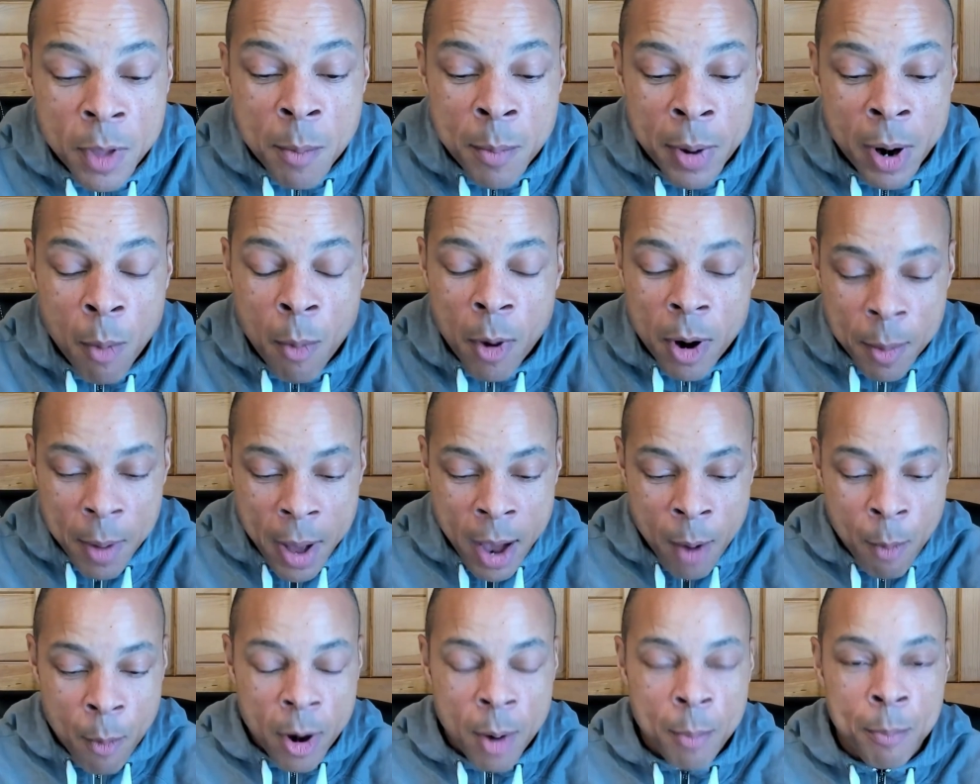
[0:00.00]
But
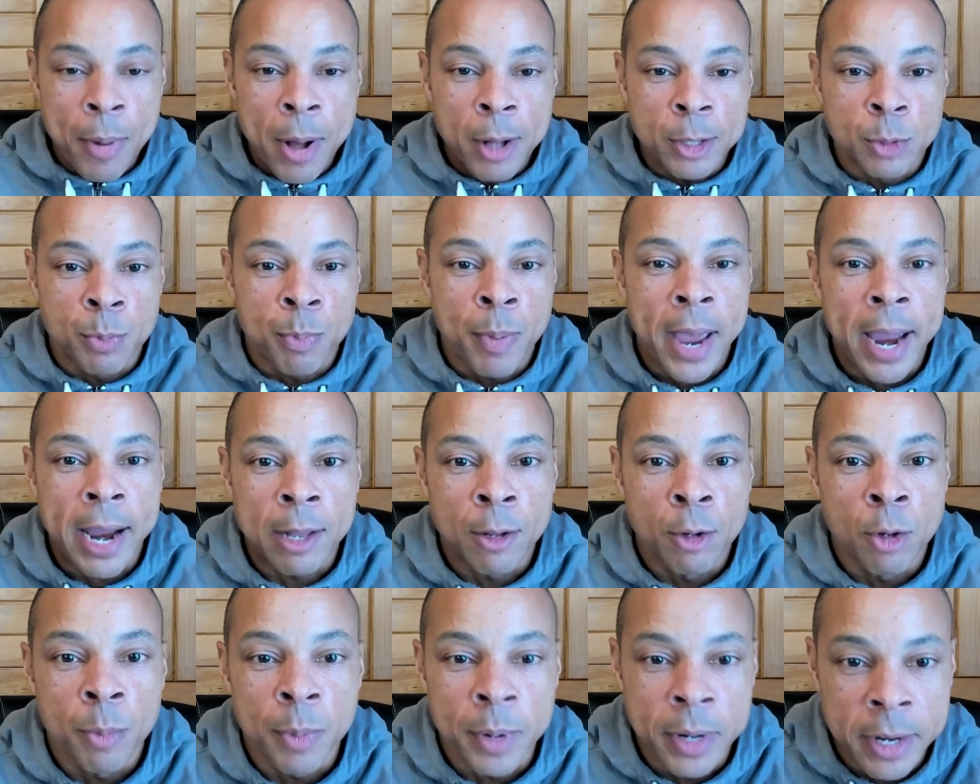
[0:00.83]
I want to bounce back
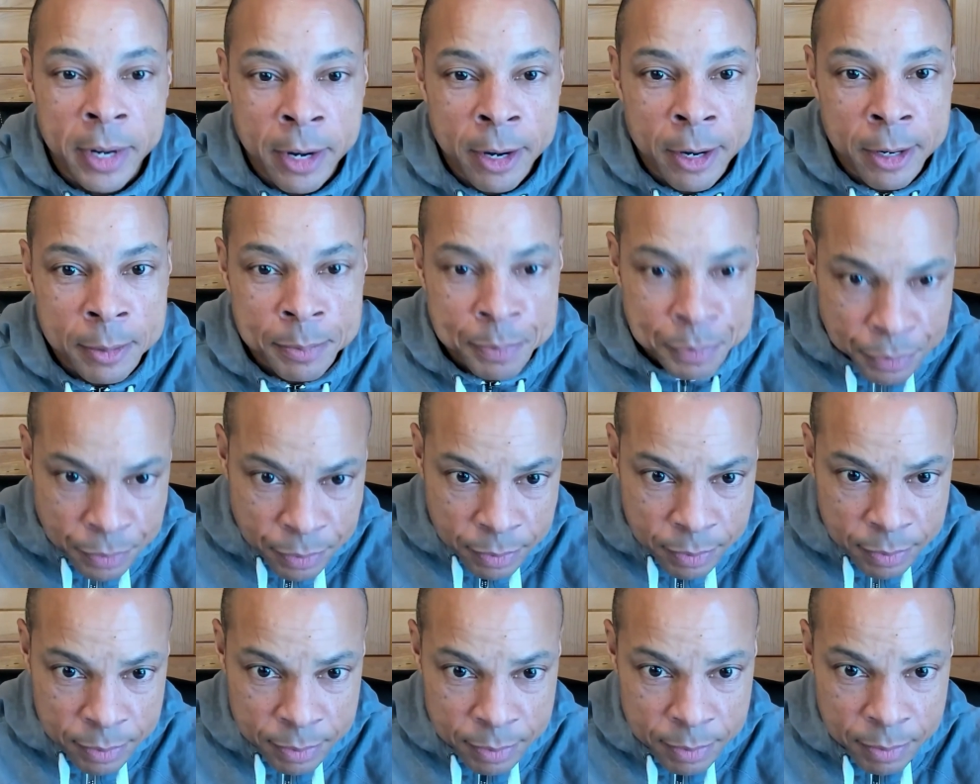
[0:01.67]
a little bit here,
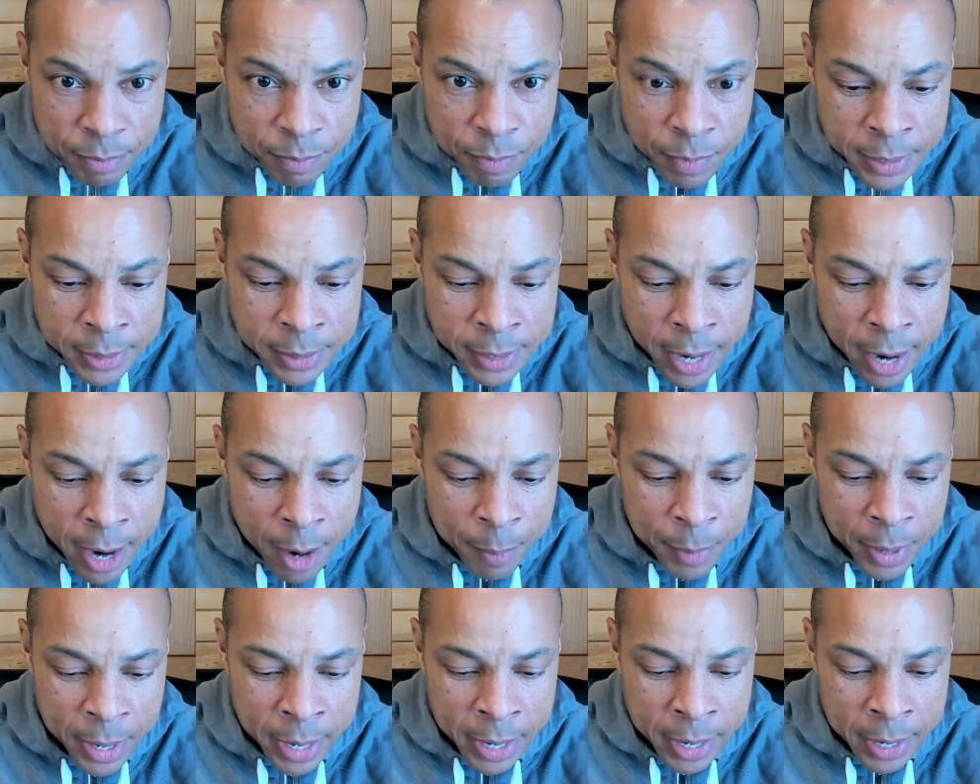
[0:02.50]

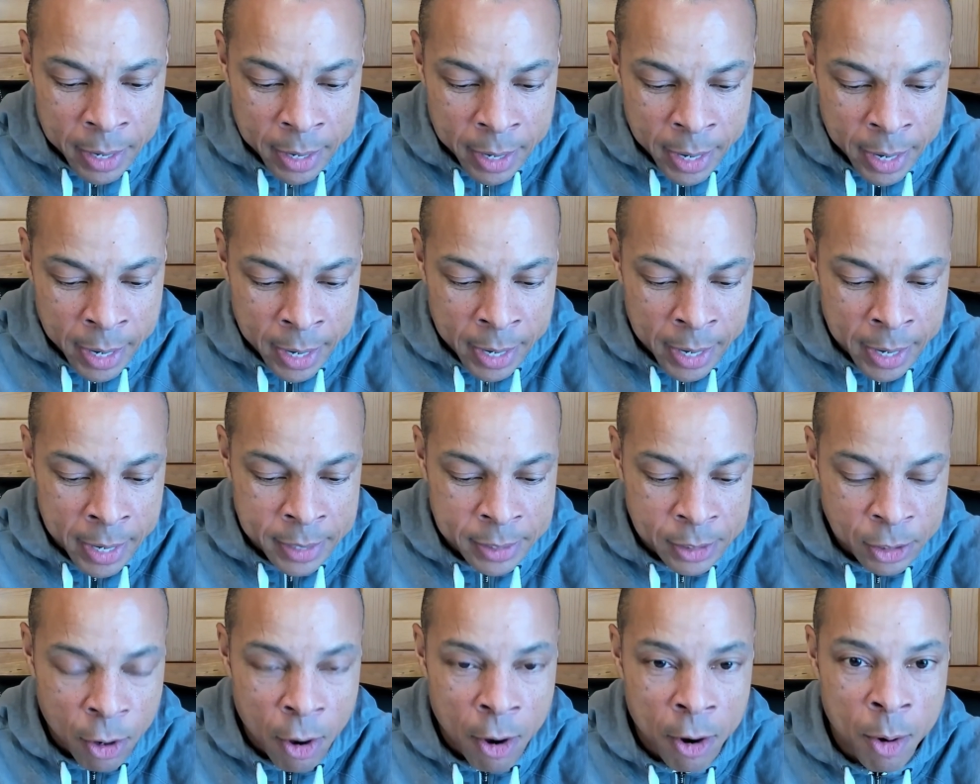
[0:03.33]
Dom,
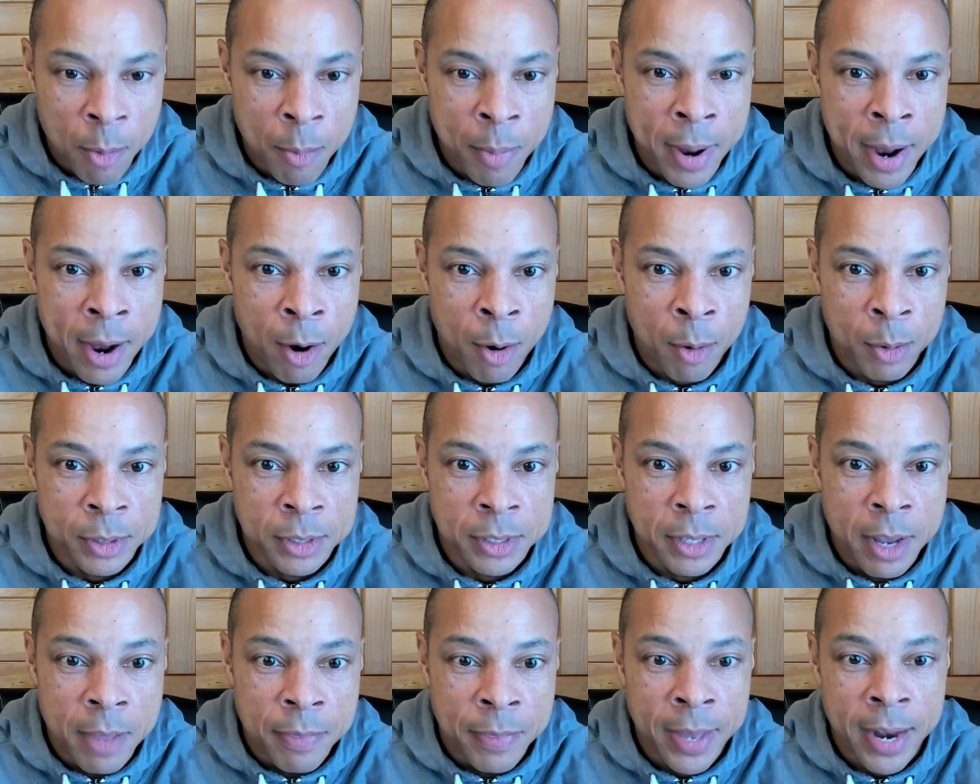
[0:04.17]
and talk
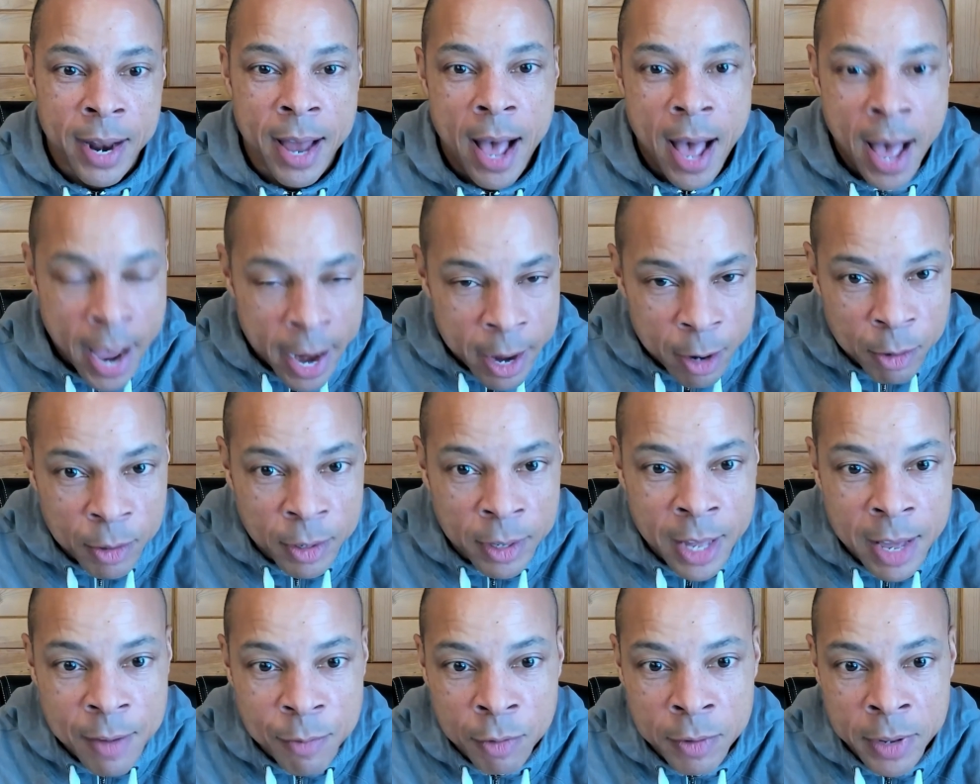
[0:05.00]
about that higher
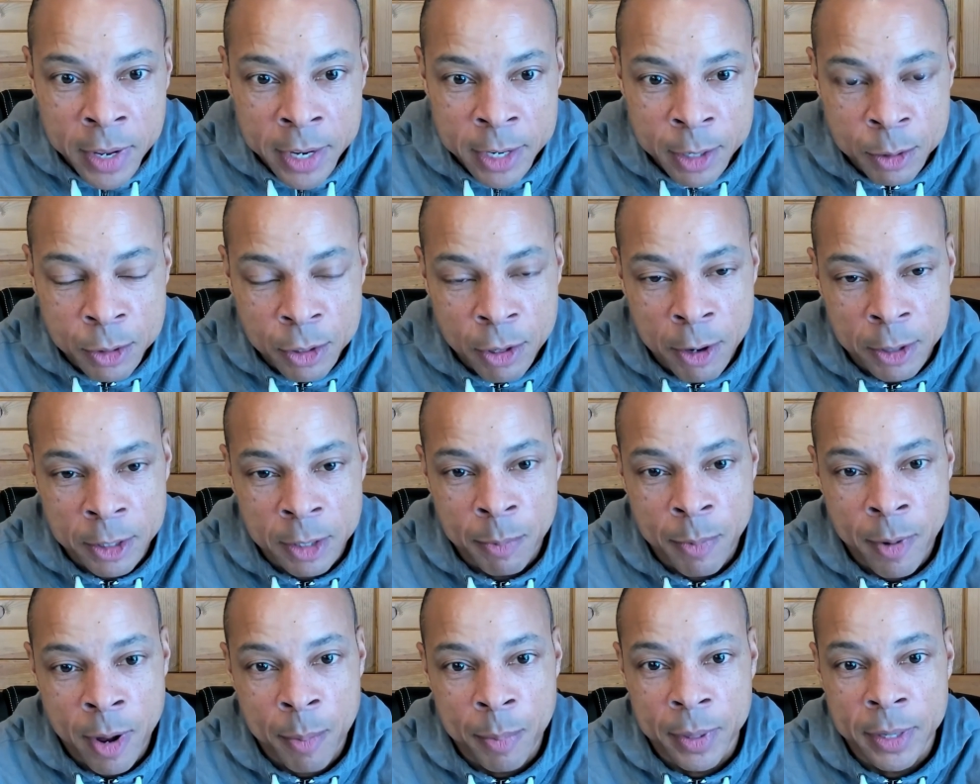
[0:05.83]
level that you talked
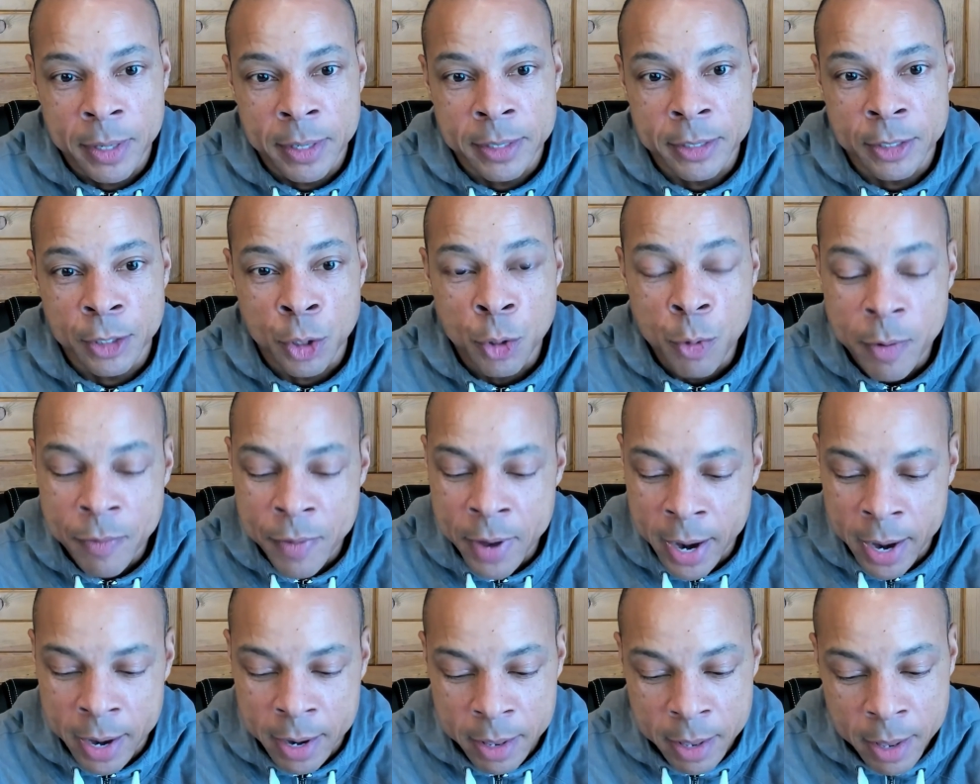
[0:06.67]
about, because you've
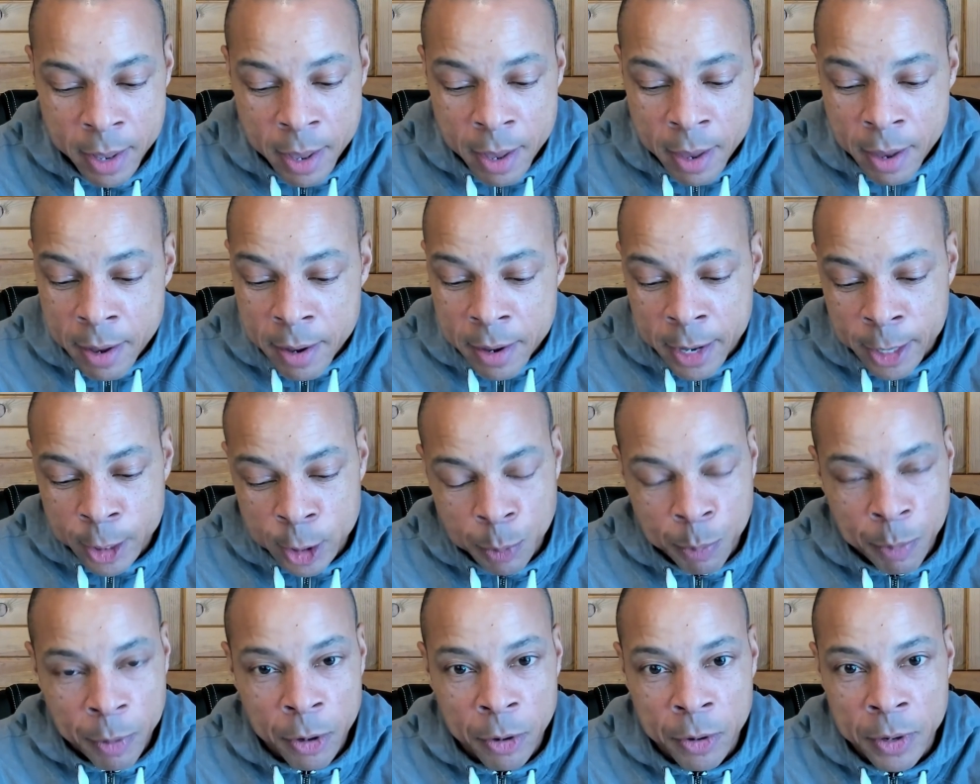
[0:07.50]
got
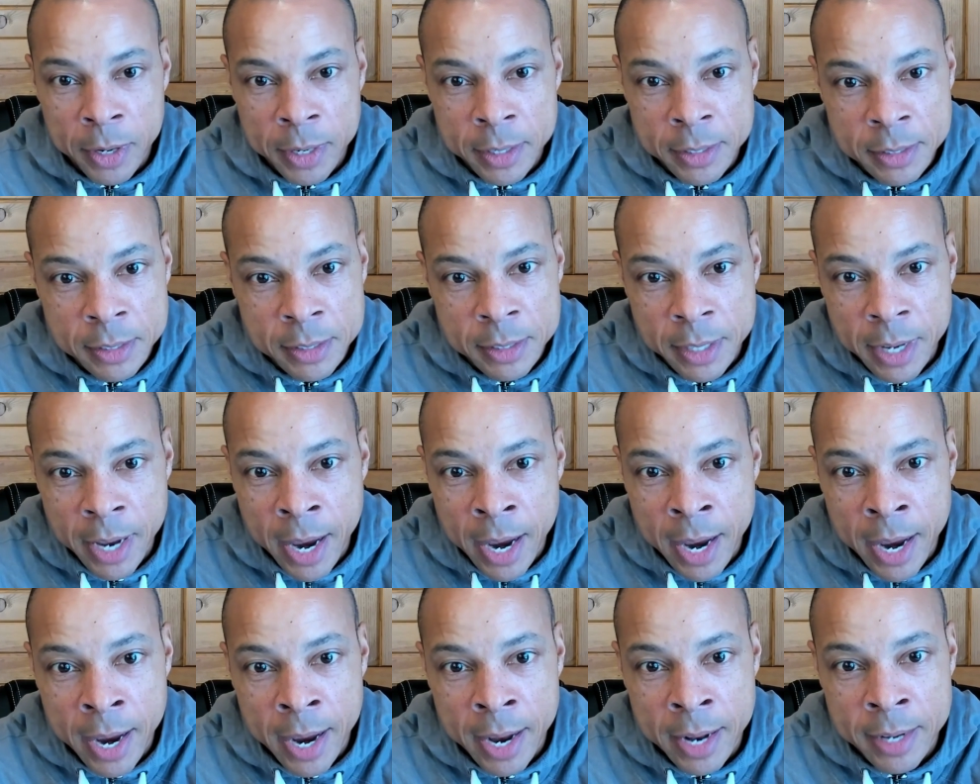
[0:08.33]
experience
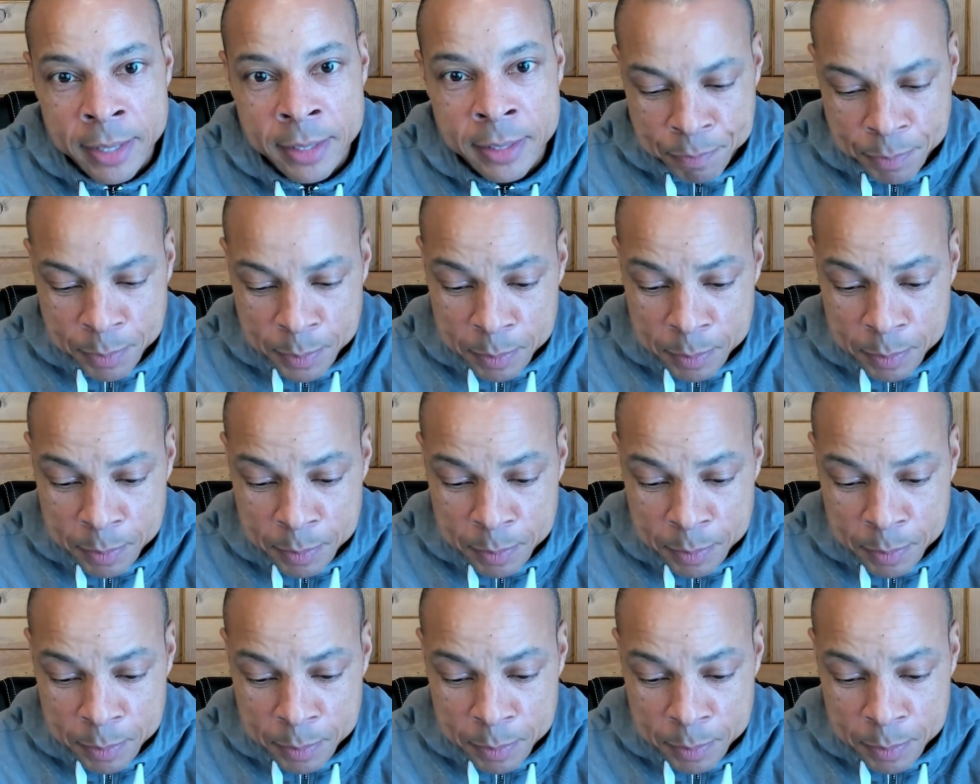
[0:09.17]
at,